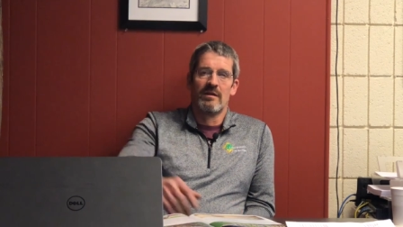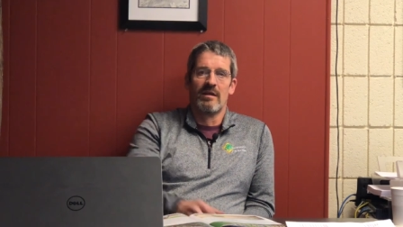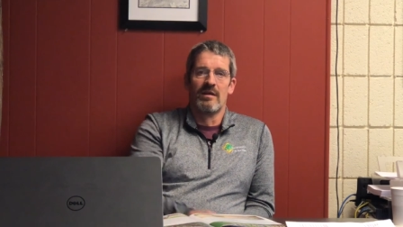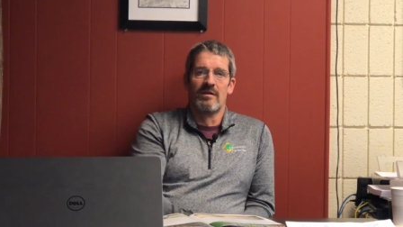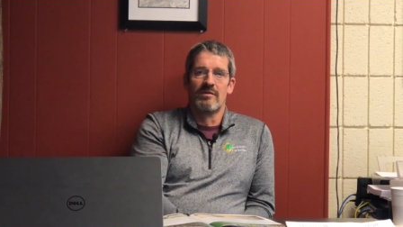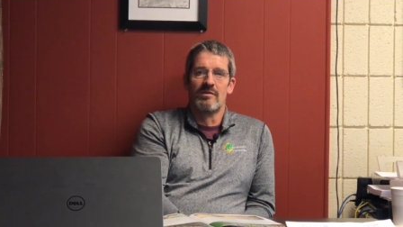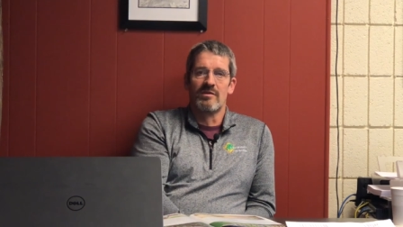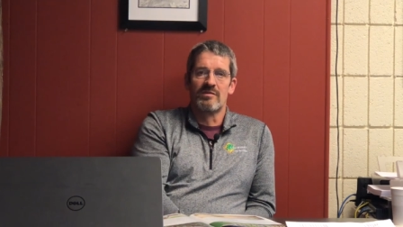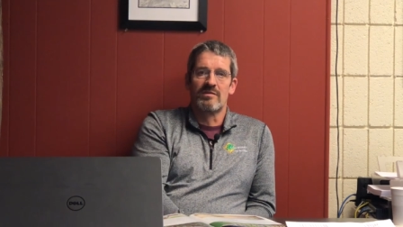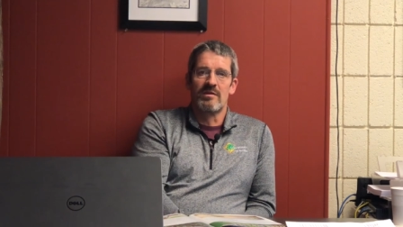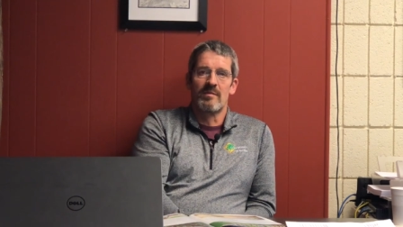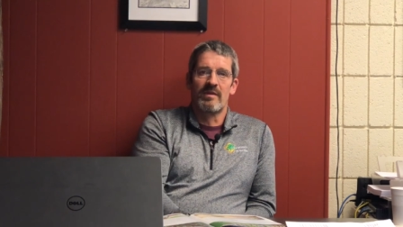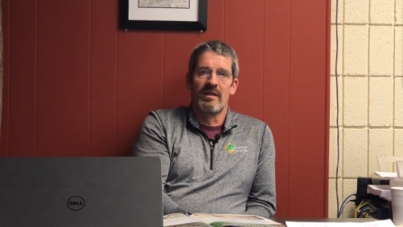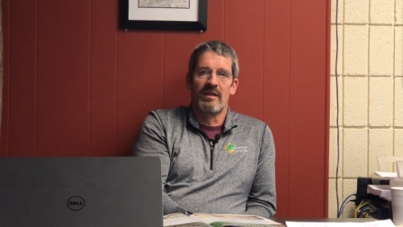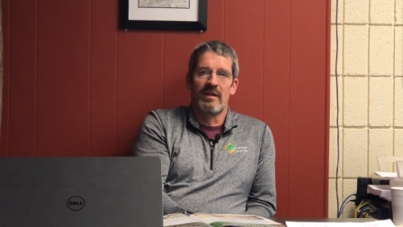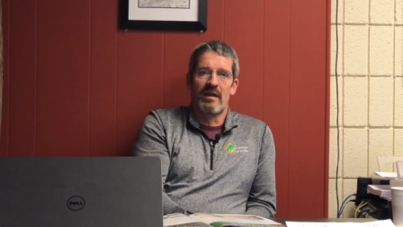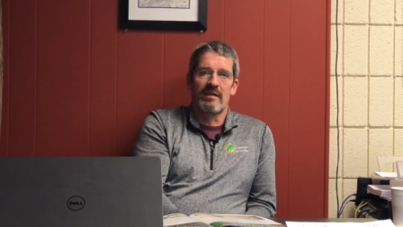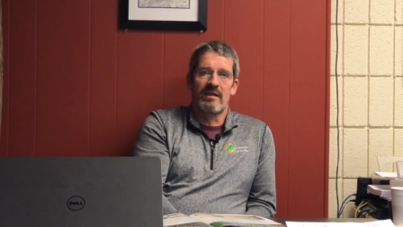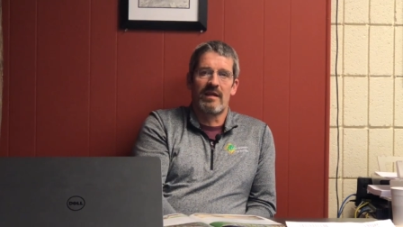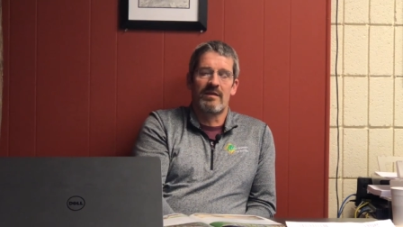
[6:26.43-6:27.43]
and do
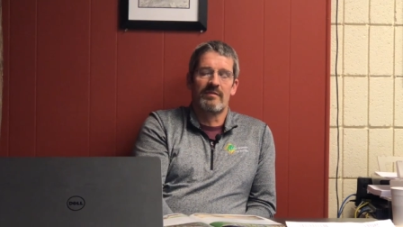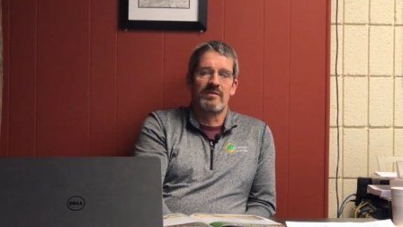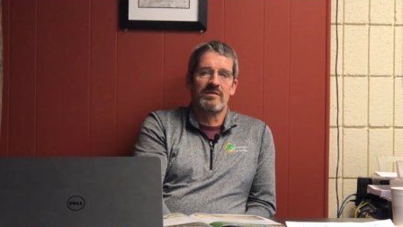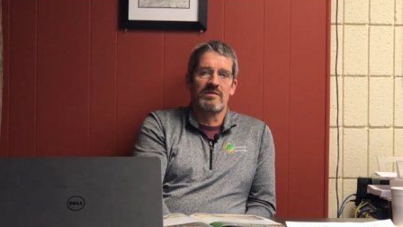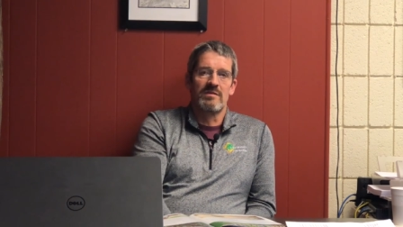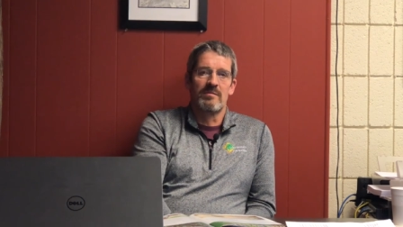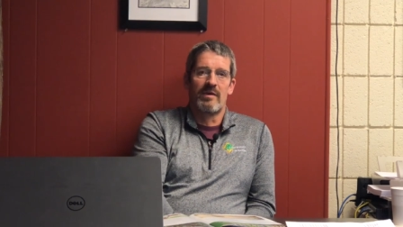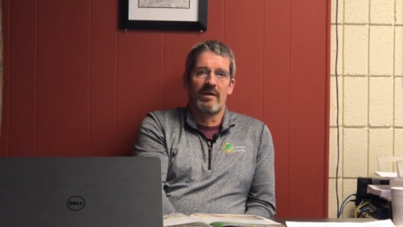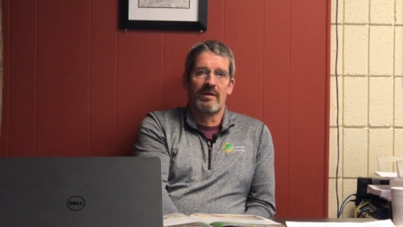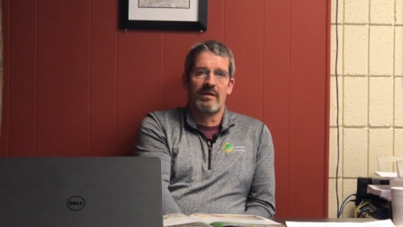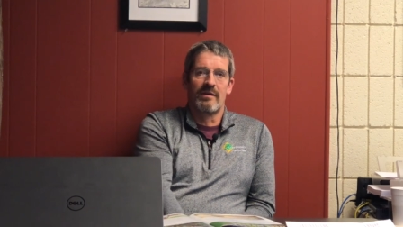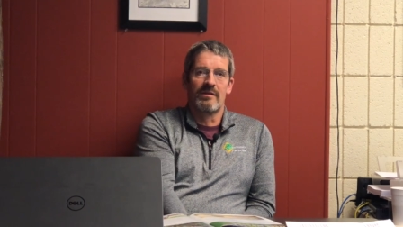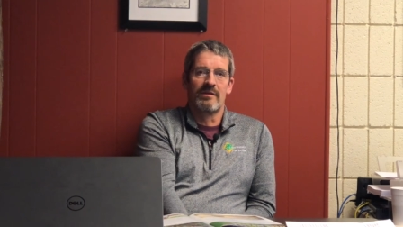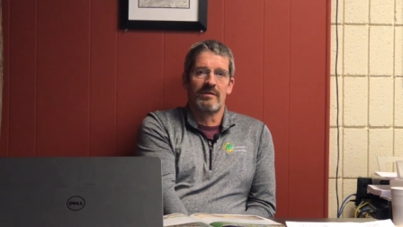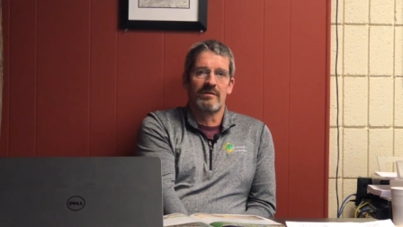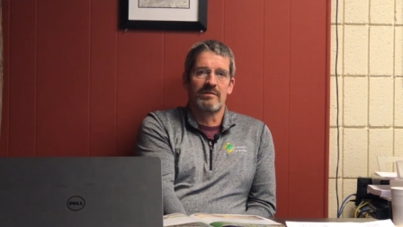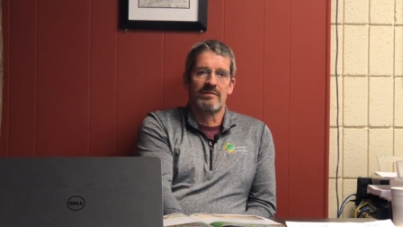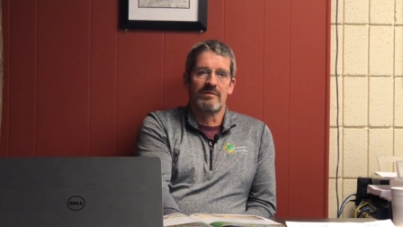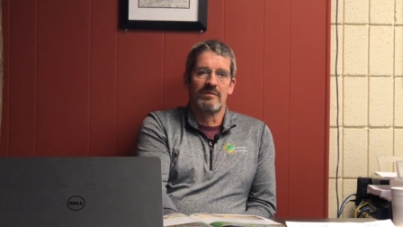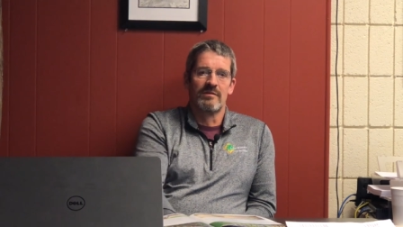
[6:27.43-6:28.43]
something like that for somebody
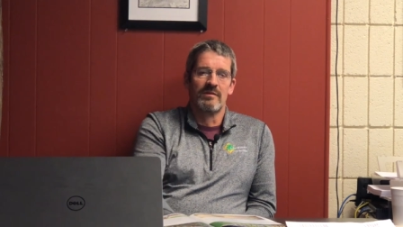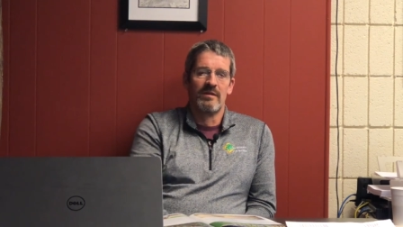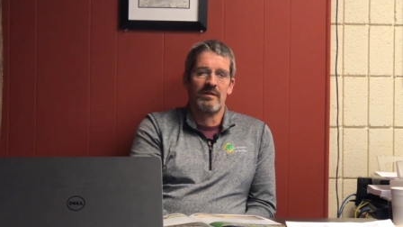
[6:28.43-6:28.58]
else.